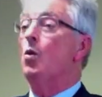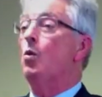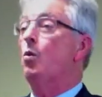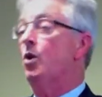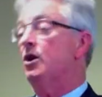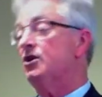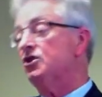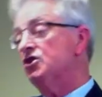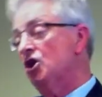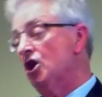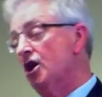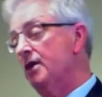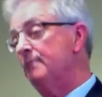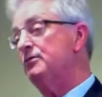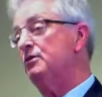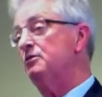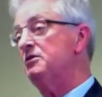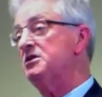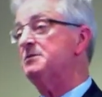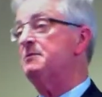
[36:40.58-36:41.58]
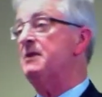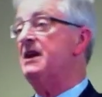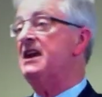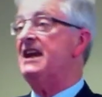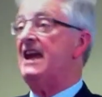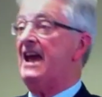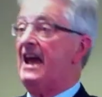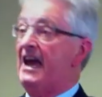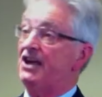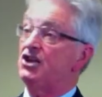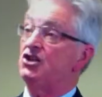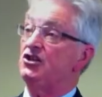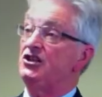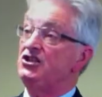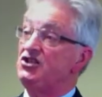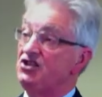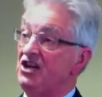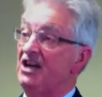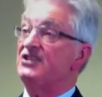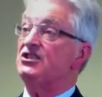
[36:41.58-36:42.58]
What time do we spend
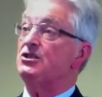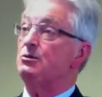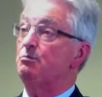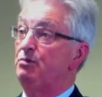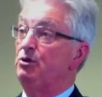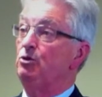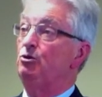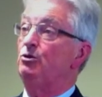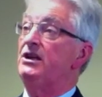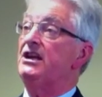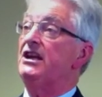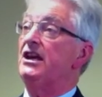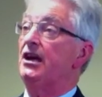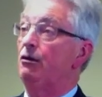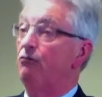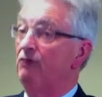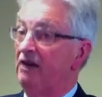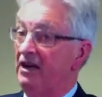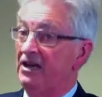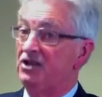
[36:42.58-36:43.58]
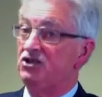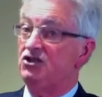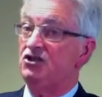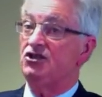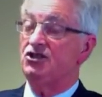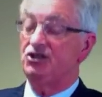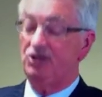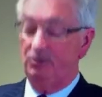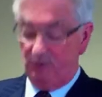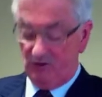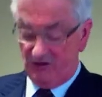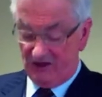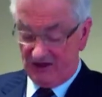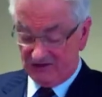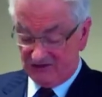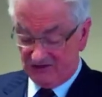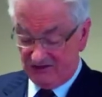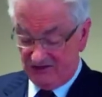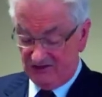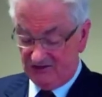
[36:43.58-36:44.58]
actually just building a relationship with
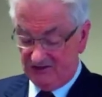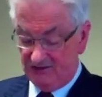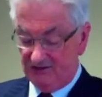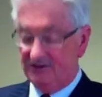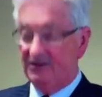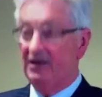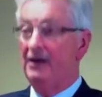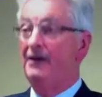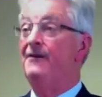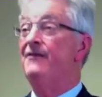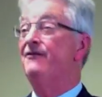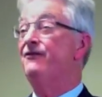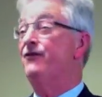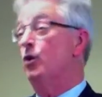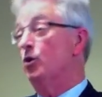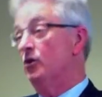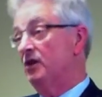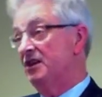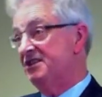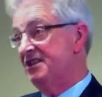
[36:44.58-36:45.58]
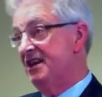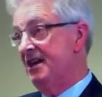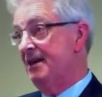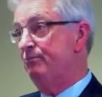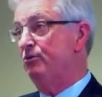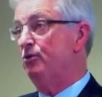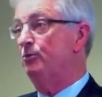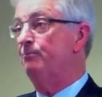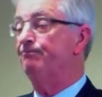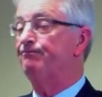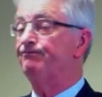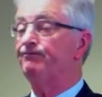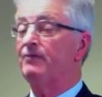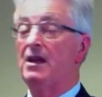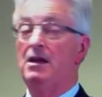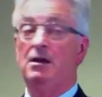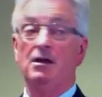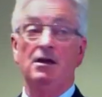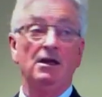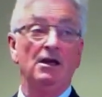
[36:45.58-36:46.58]
our citizens? For example,
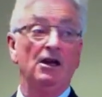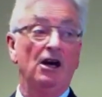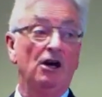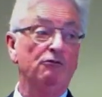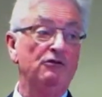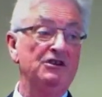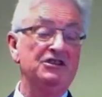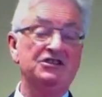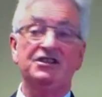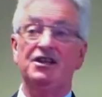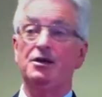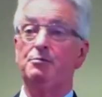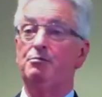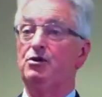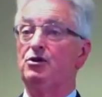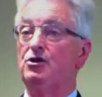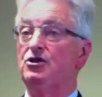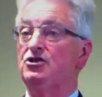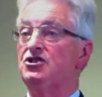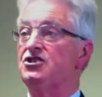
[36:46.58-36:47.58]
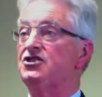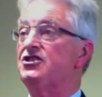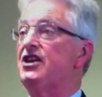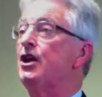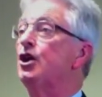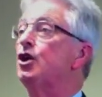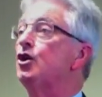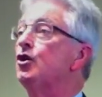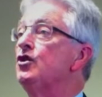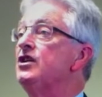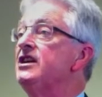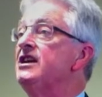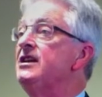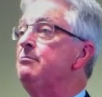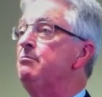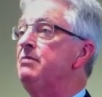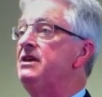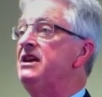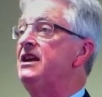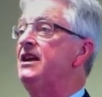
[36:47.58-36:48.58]
I recently purchased a
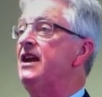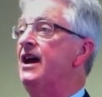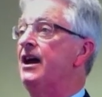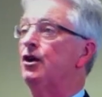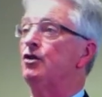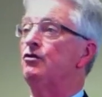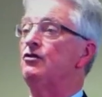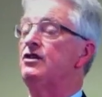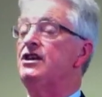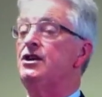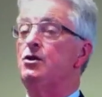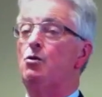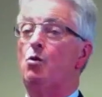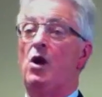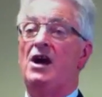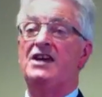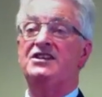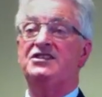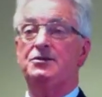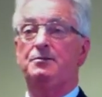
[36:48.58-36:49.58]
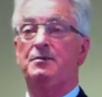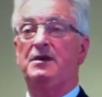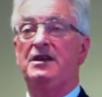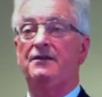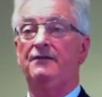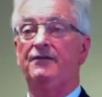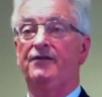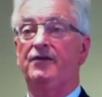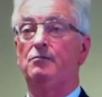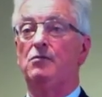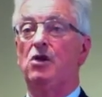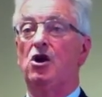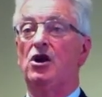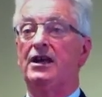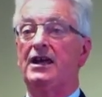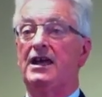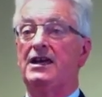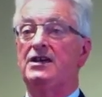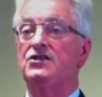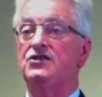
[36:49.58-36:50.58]
green bin, a green waste bin from my
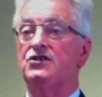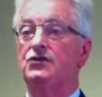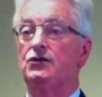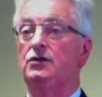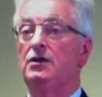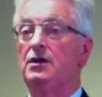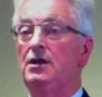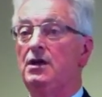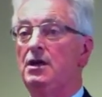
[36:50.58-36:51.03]
council.